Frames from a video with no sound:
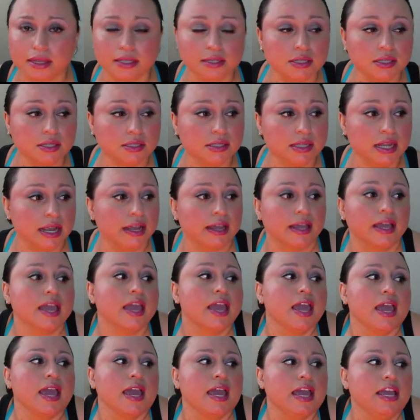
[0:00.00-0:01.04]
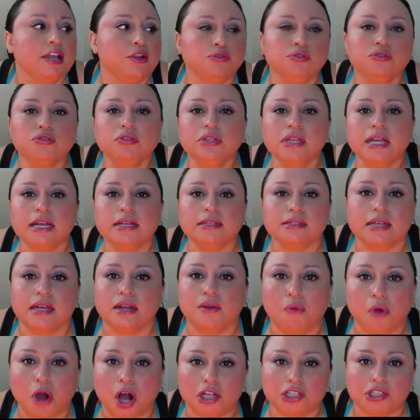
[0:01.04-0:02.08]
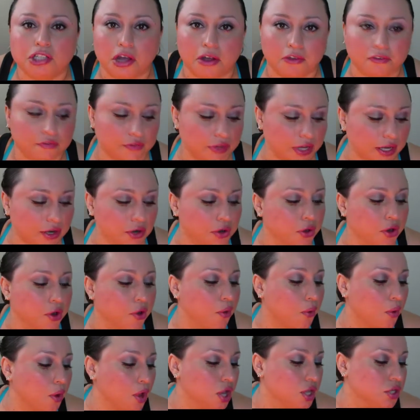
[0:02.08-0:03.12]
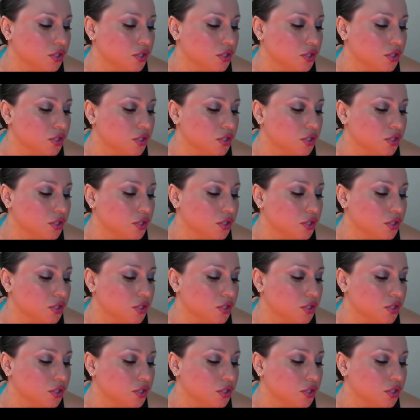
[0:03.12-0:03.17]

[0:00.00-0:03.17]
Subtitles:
It just like, it grew legs and walked off. I don't know.